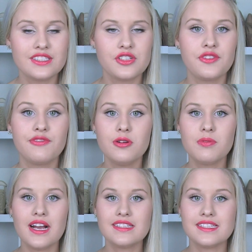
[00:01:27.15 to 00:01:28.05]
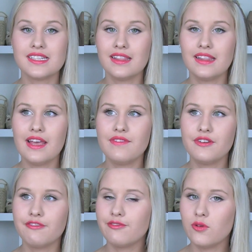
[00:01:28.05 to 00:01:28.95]
So full price is
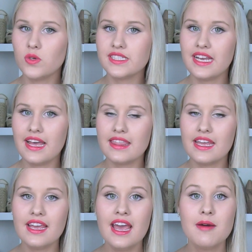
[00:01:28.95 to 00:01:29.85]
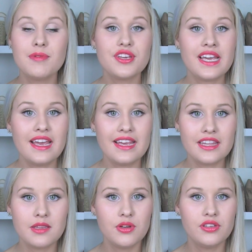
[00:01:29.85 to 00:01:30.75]
$11.40, I think, but you can
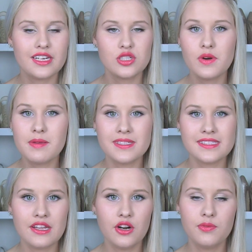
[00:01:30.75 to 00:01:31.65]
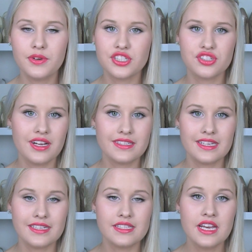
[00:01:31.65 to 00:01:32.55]
get them on like 20% off when Australis
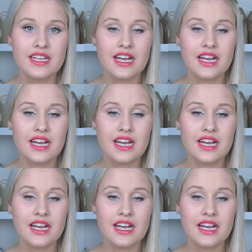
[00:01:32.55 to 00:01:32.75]
has